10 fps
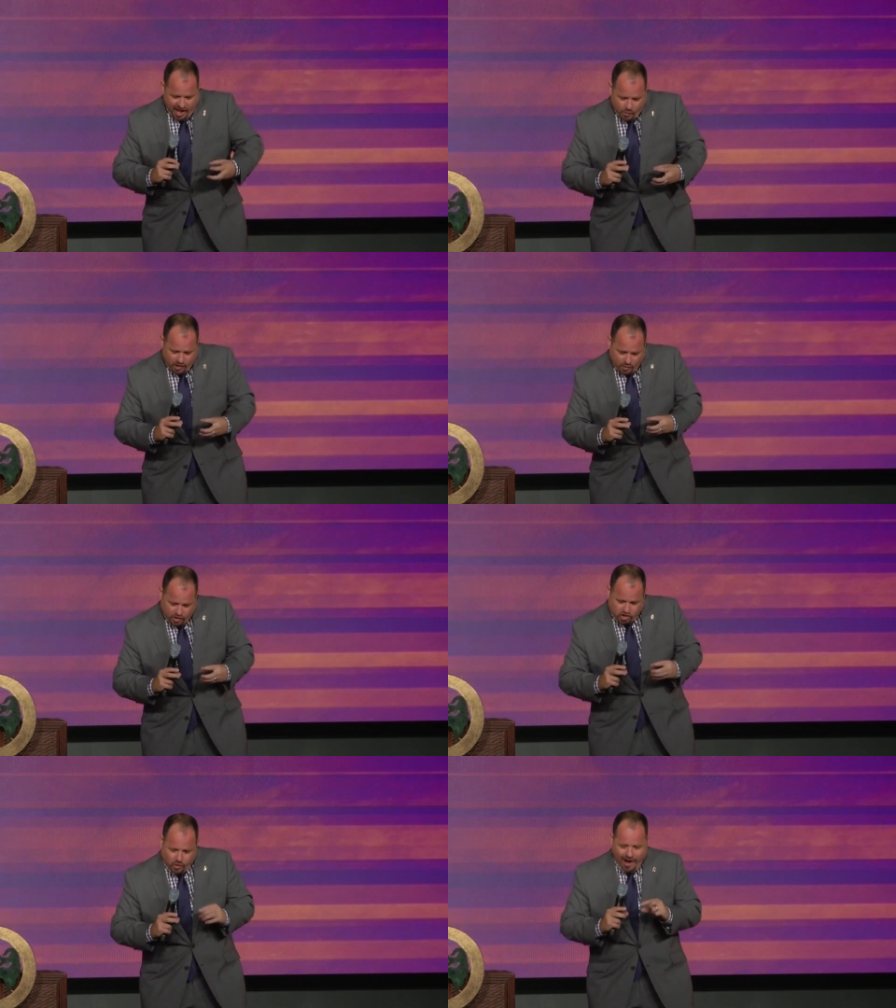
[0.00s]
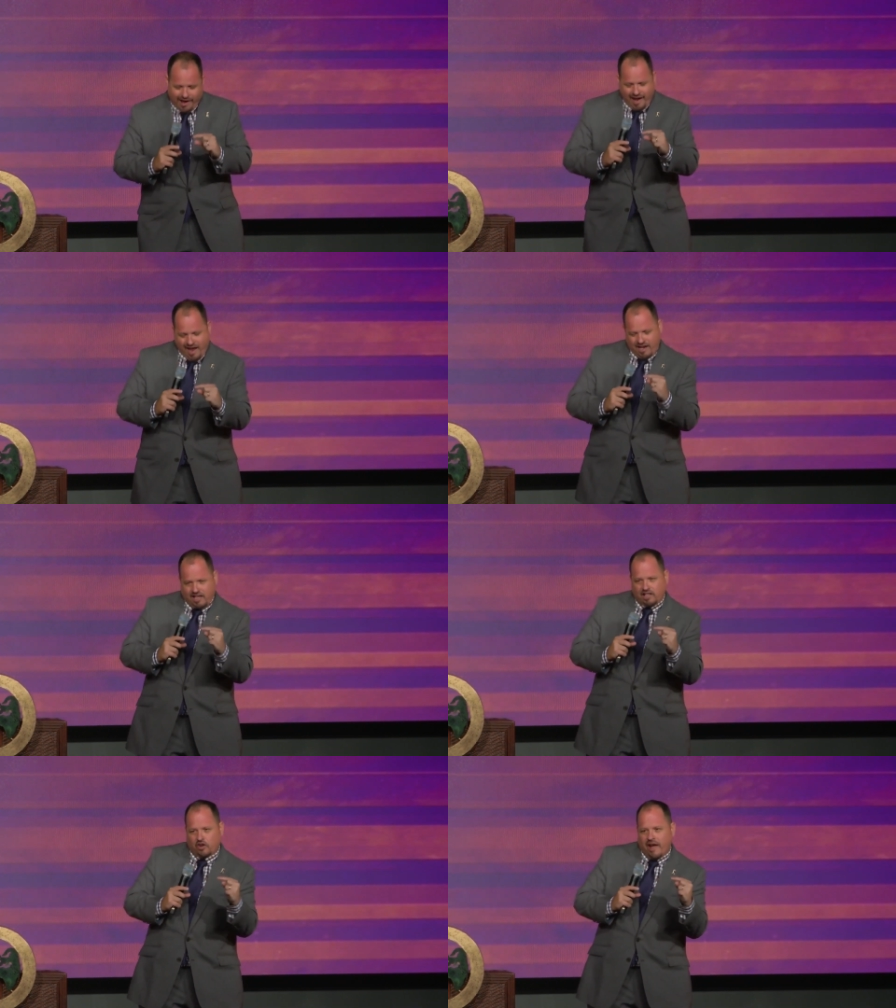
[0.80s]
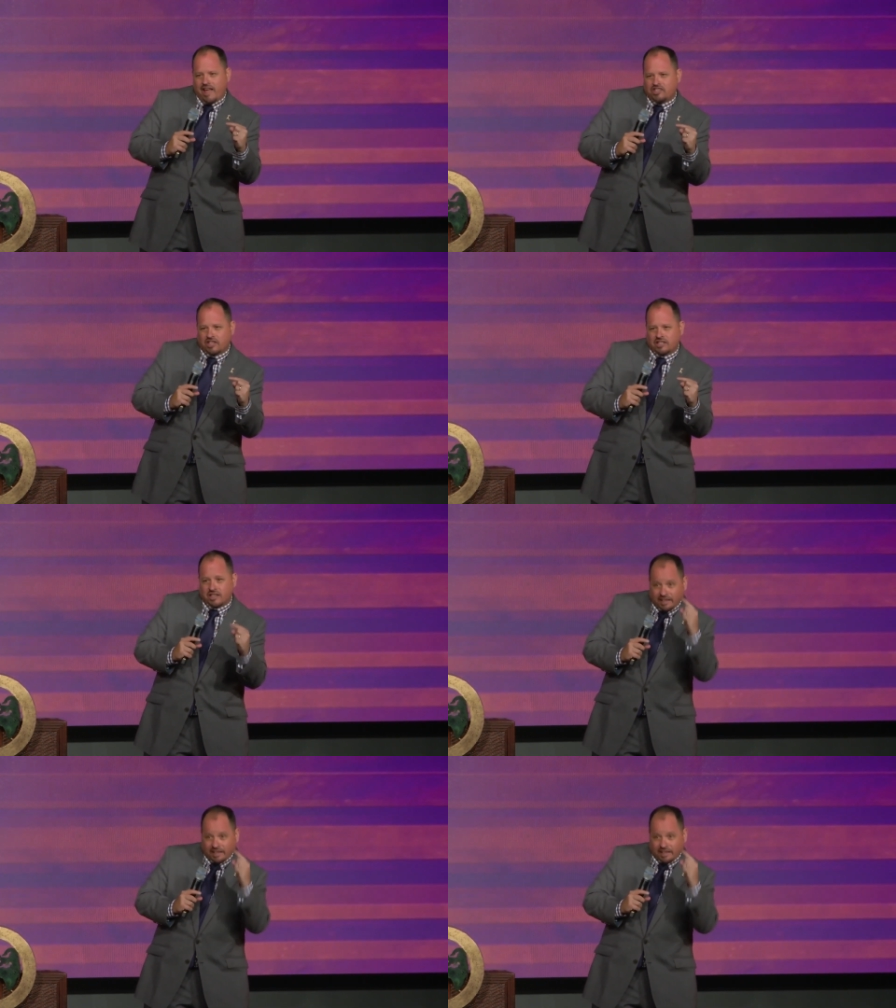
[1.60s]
And when it would dry, it had like little edges.